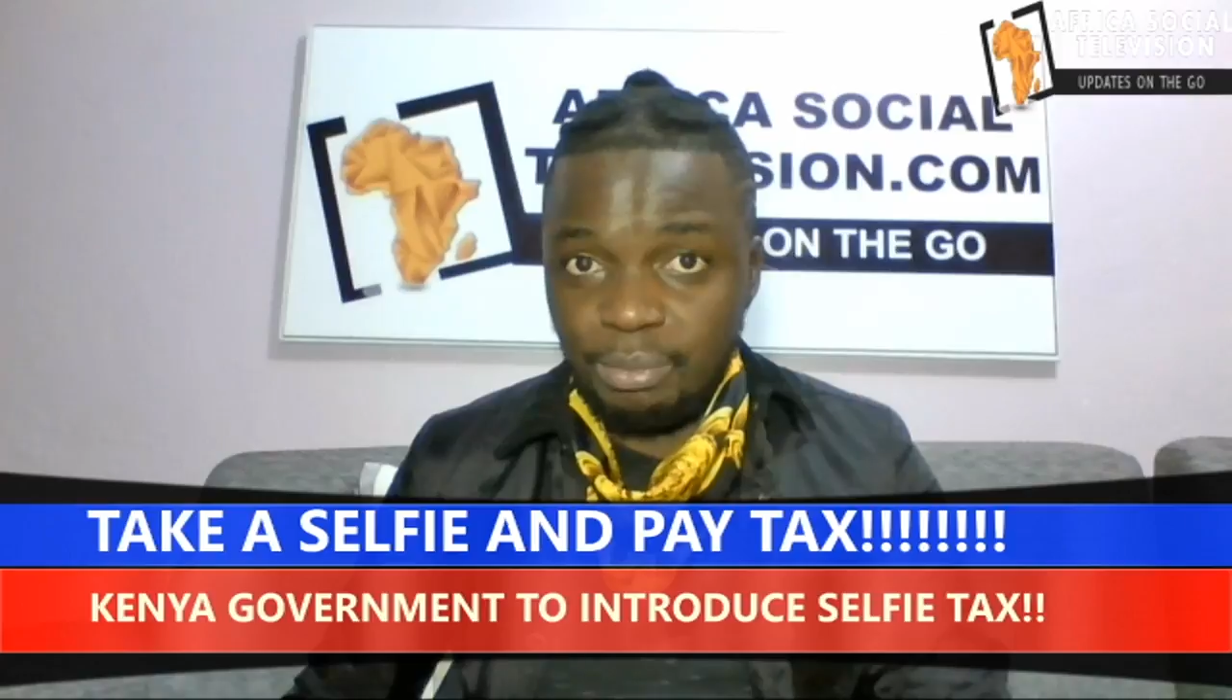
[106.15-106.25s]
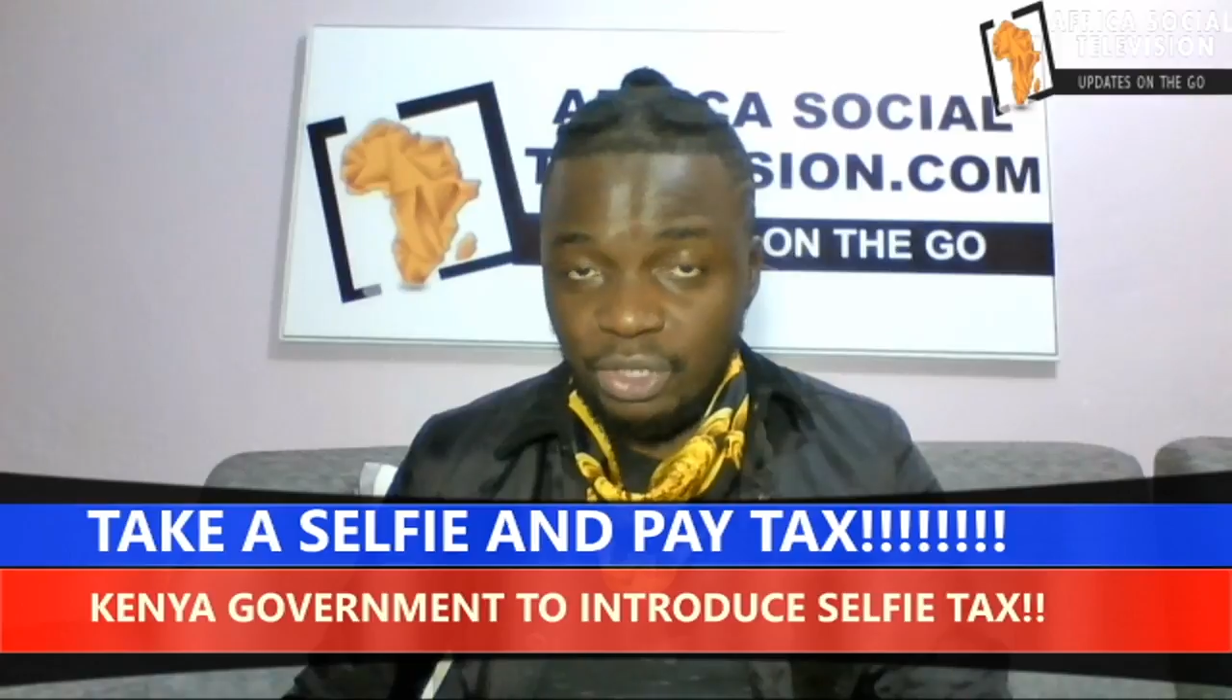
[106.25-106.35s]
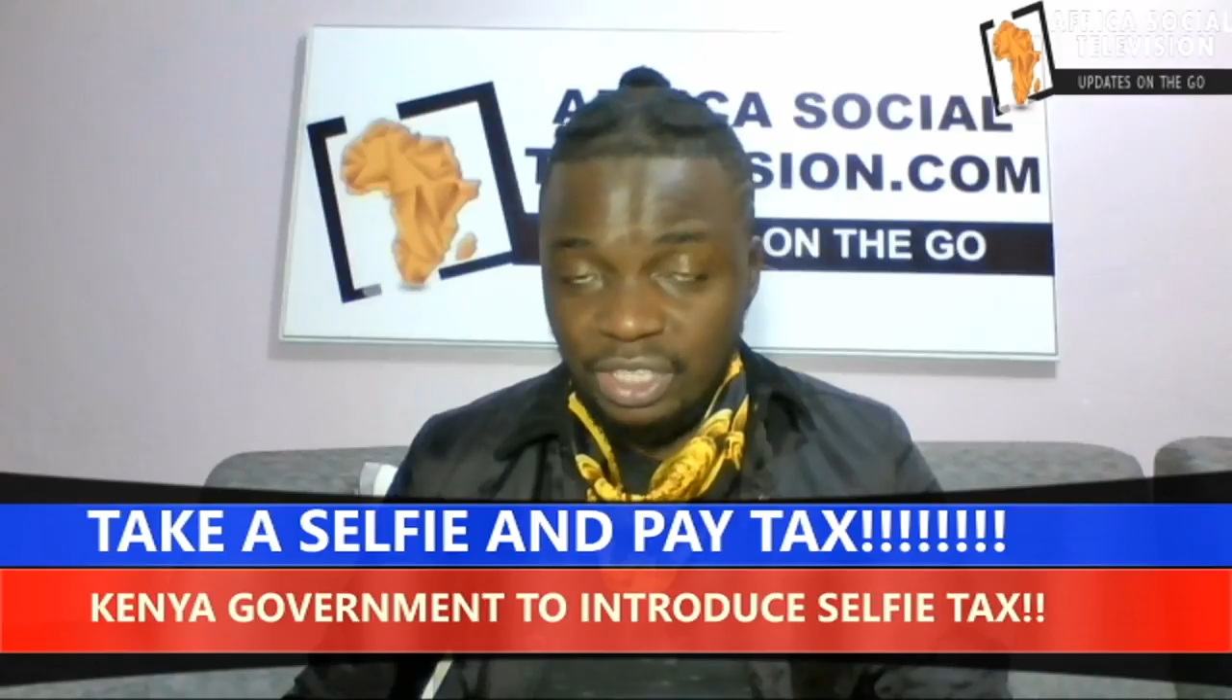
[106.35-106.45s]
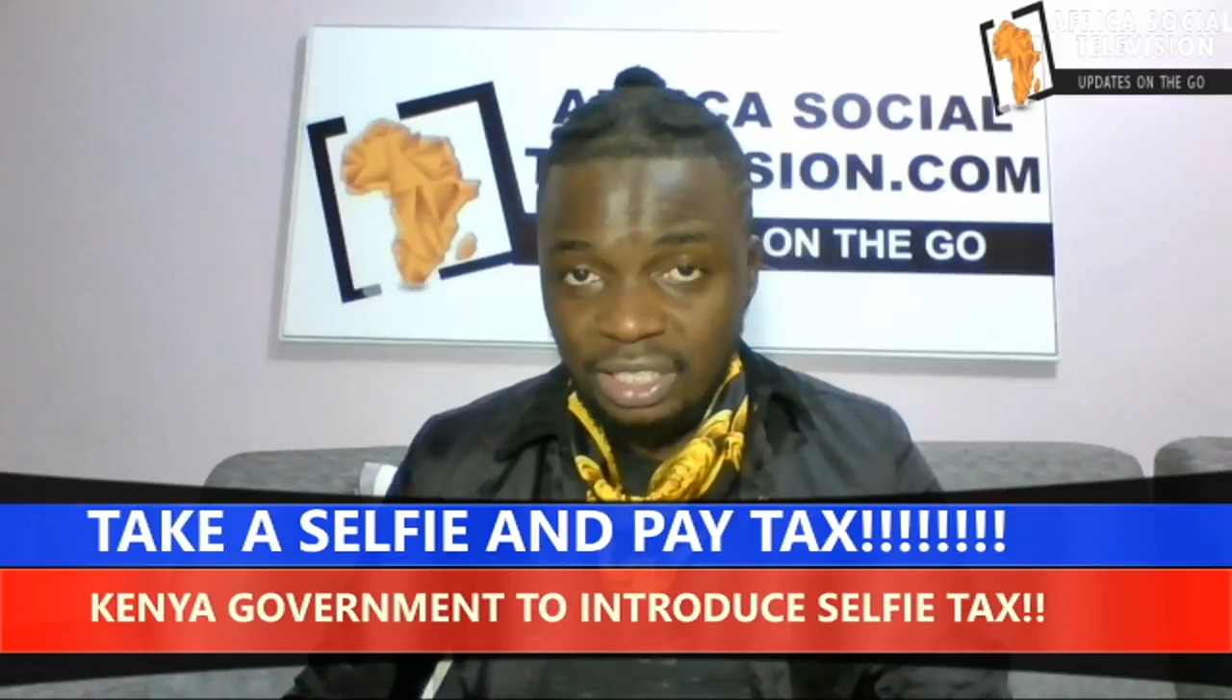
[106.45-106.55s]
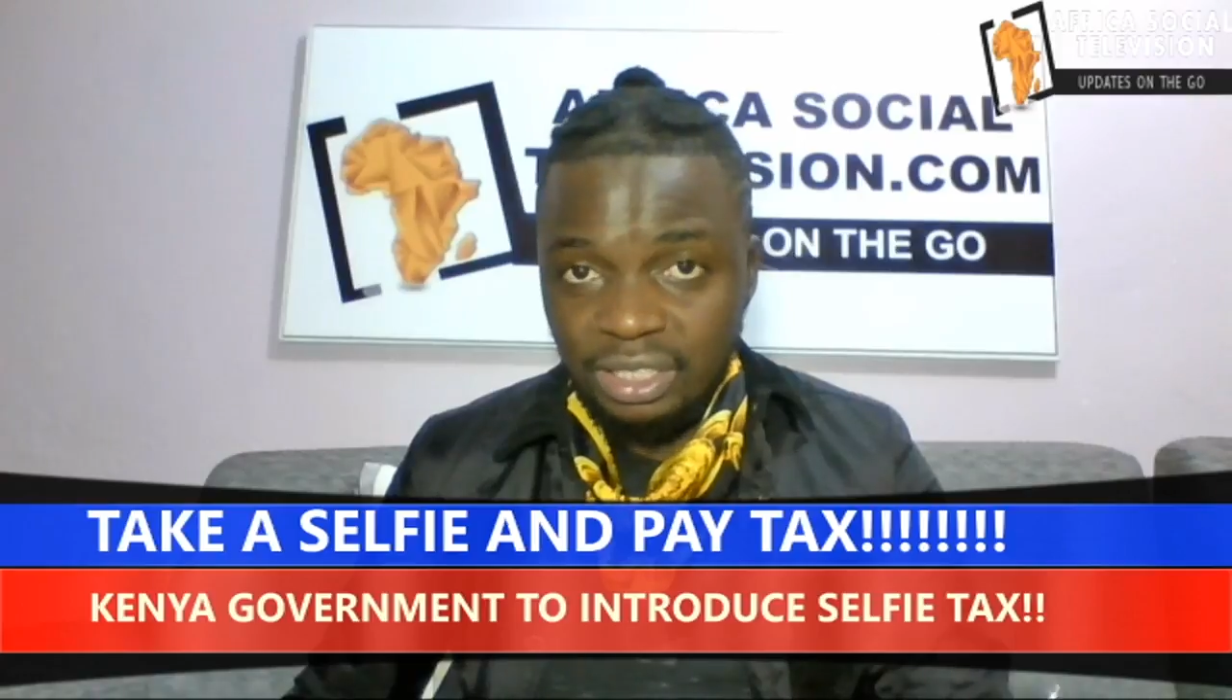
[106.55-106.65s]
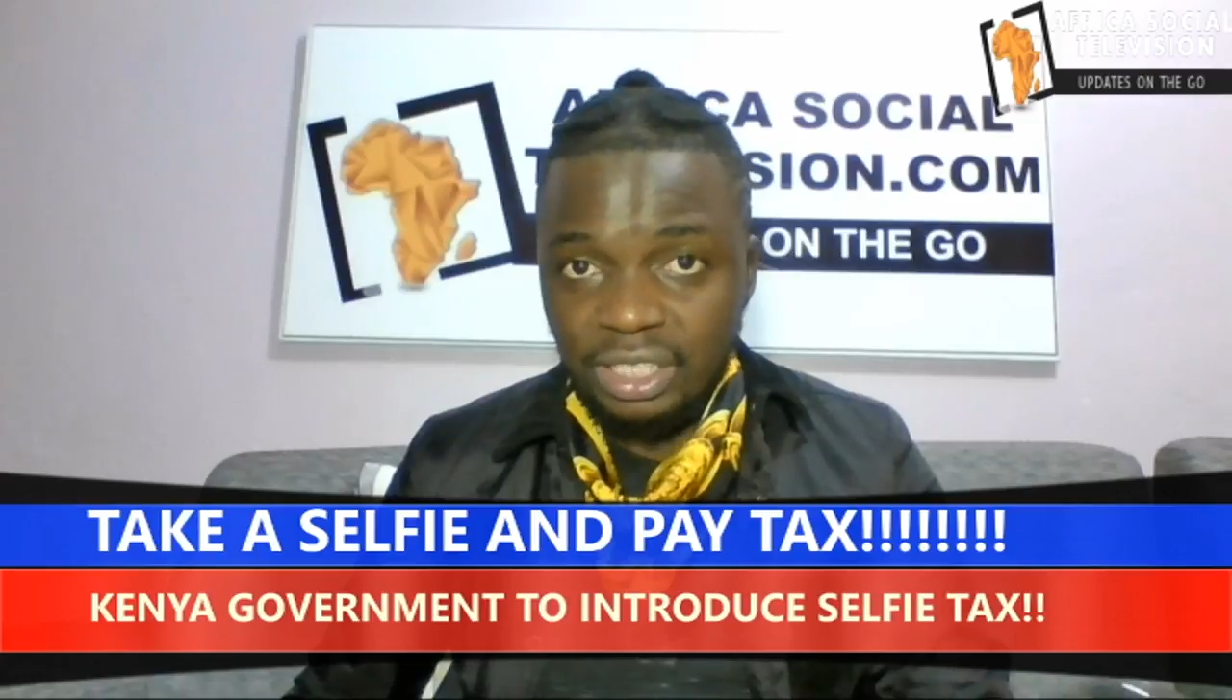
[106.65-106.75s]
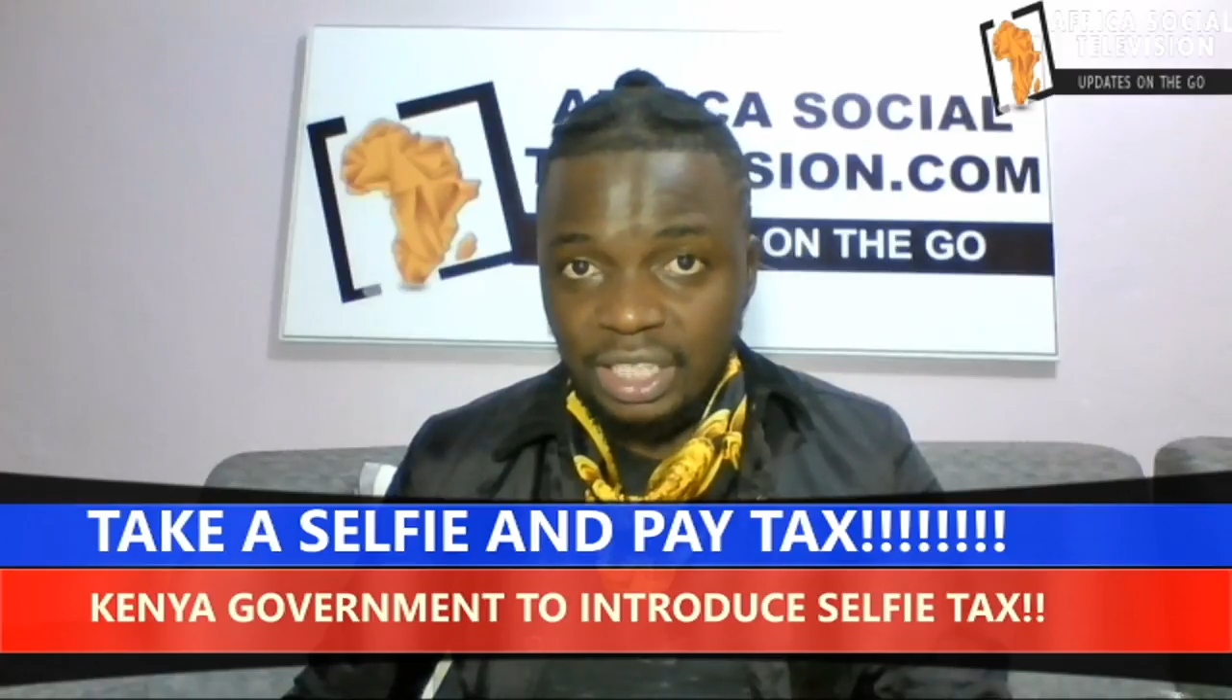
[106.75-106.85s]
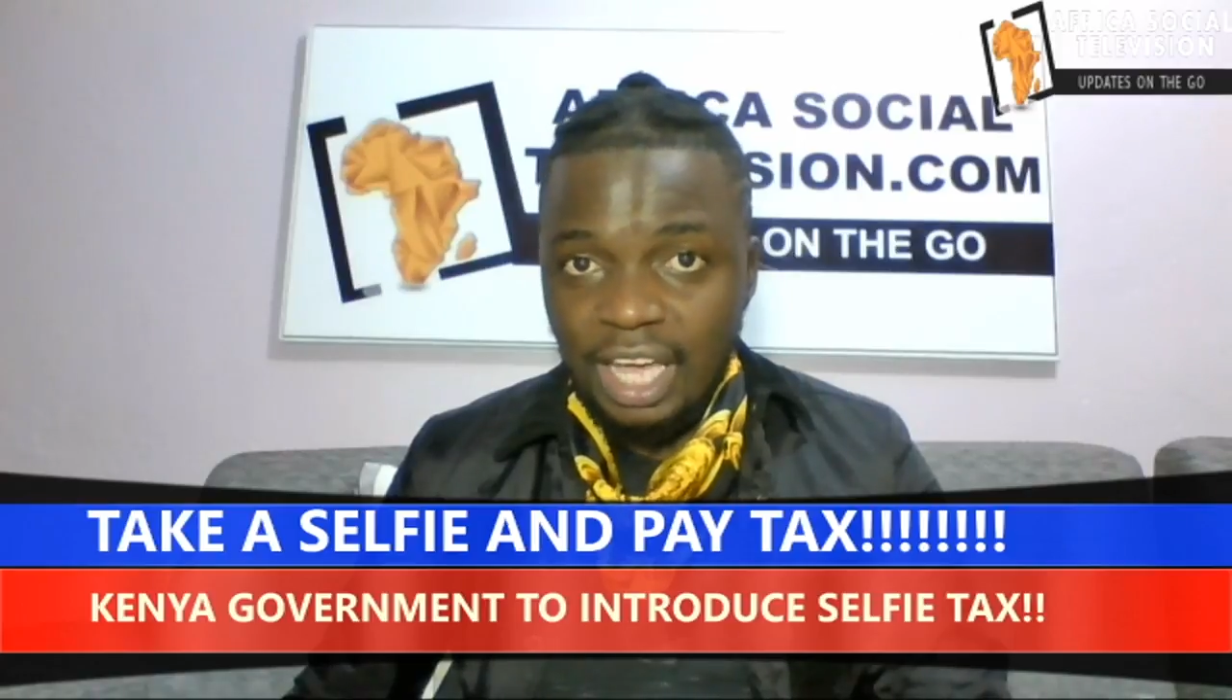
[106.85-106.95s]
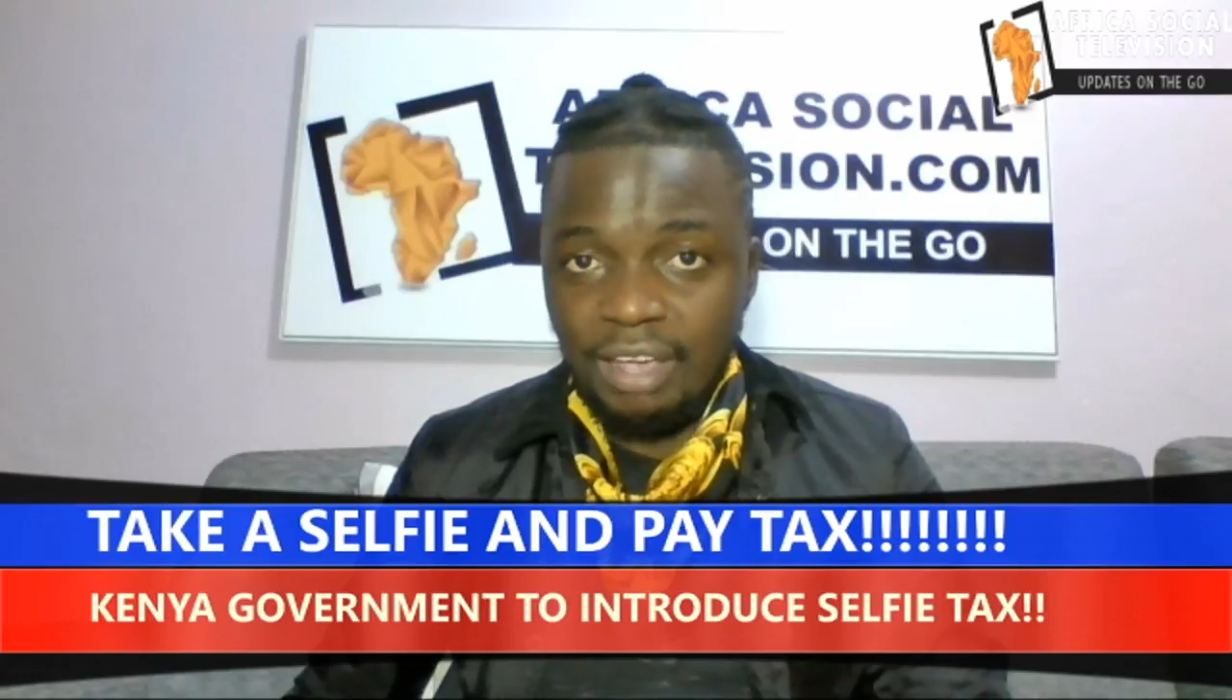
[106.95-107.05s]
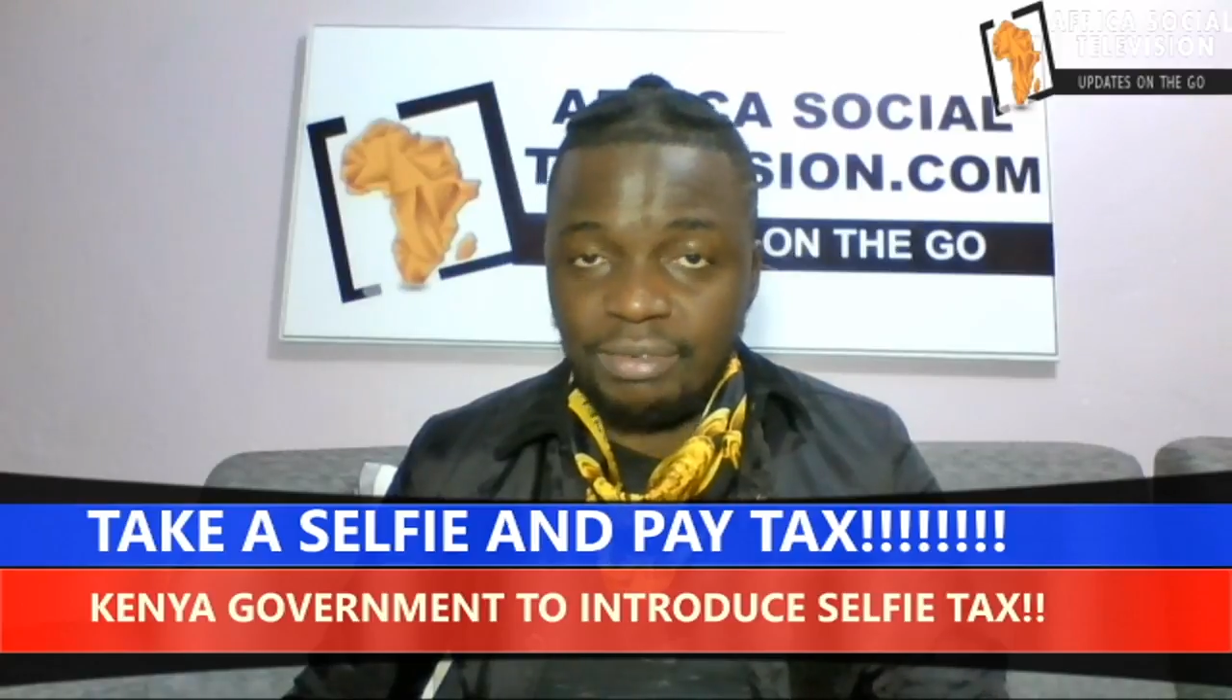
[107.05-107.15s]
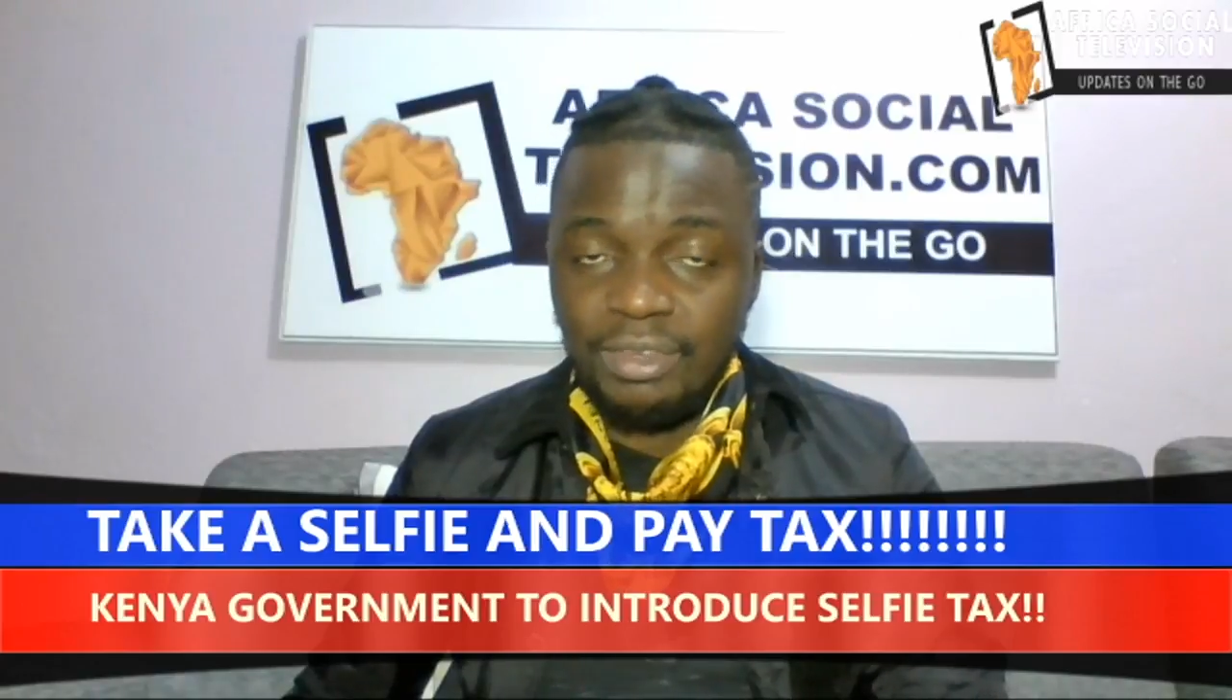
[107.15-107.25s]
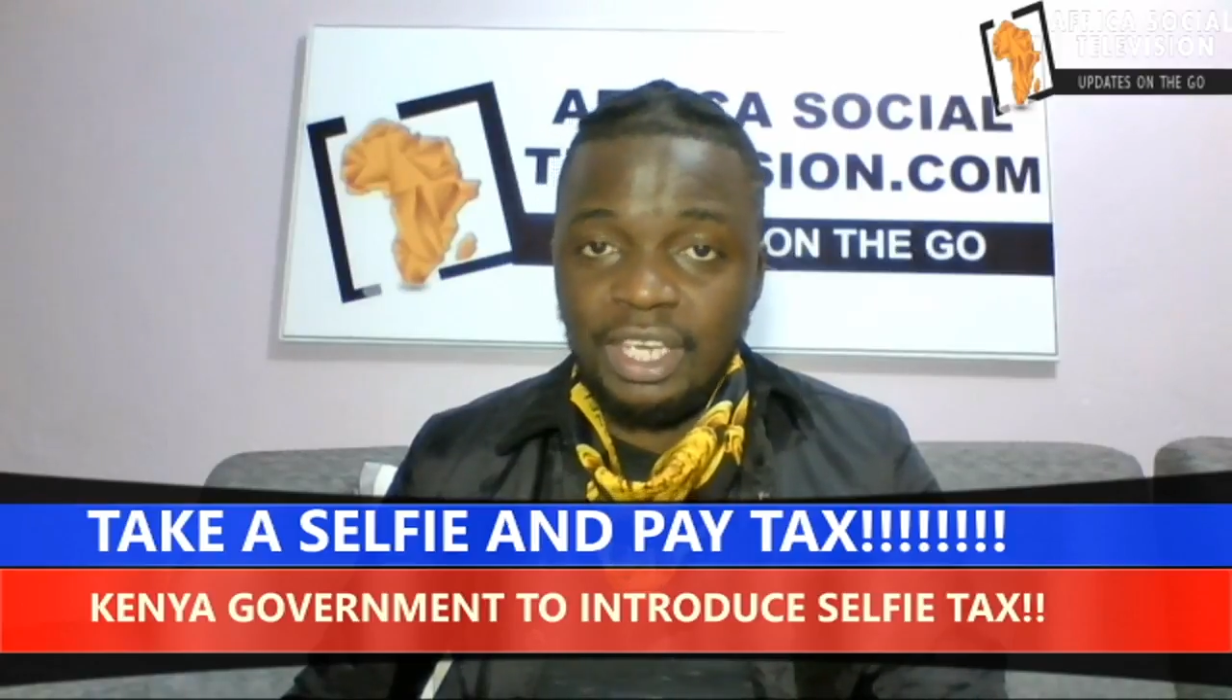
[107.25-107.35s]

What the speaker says: broadcasting live